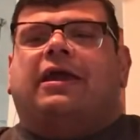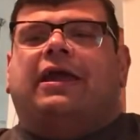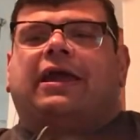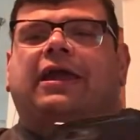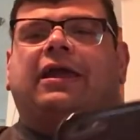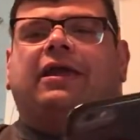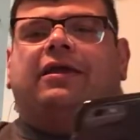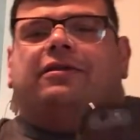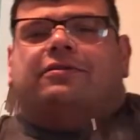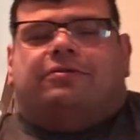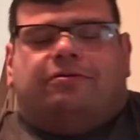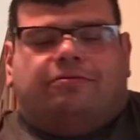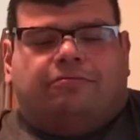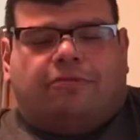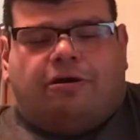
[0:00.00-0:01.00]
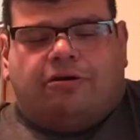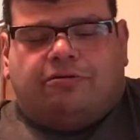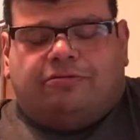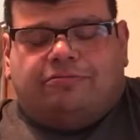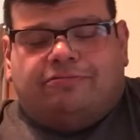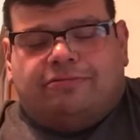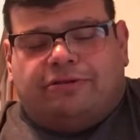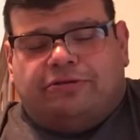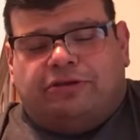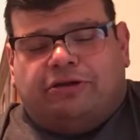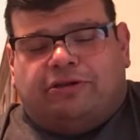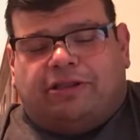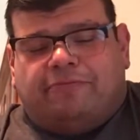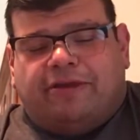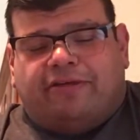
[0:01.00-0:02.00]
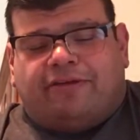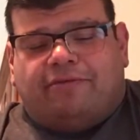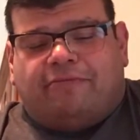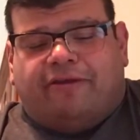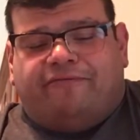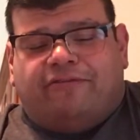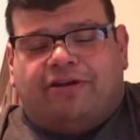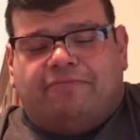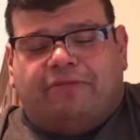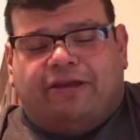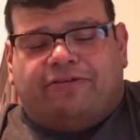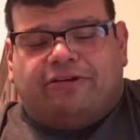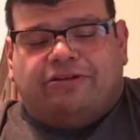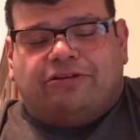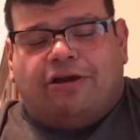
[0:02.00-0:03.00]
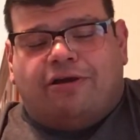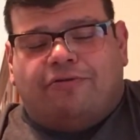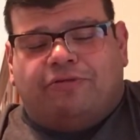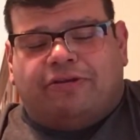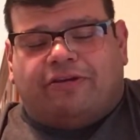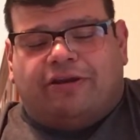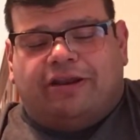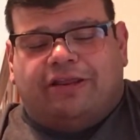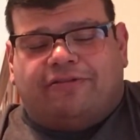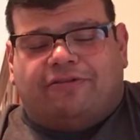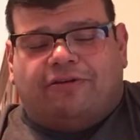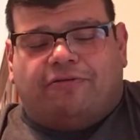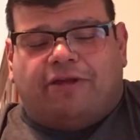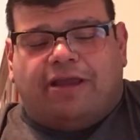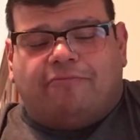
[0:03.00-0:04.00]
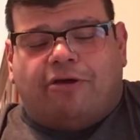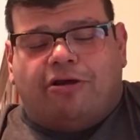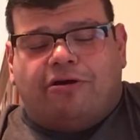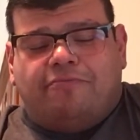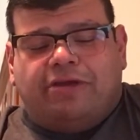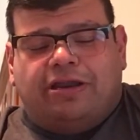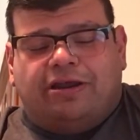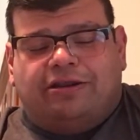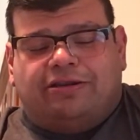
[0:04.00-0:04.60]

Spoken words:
and let me send my friend a message. Oh, what's on Instagram? Oh, meet on